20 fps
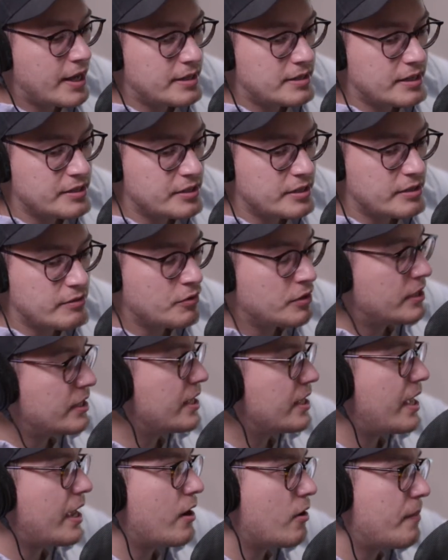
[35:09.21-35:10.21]
doesn't really
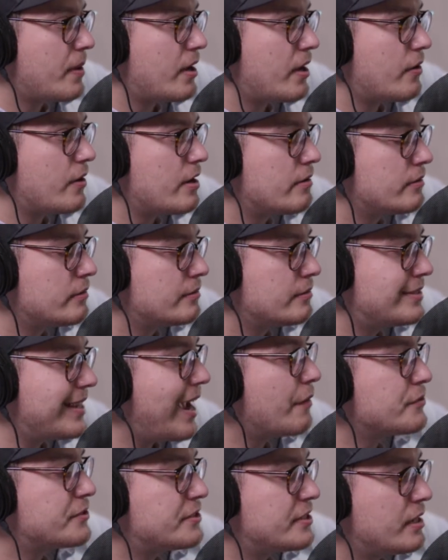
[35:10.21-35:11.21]
care about
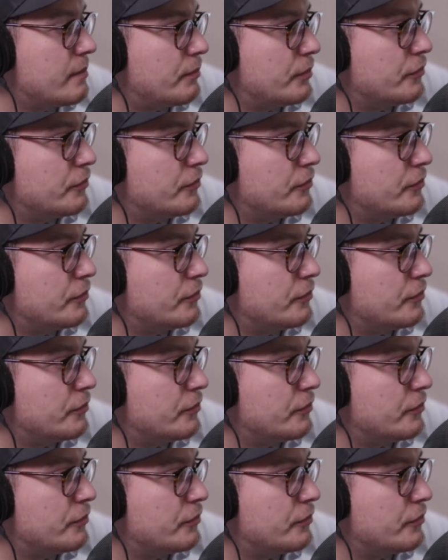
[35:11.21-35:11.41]
downsampled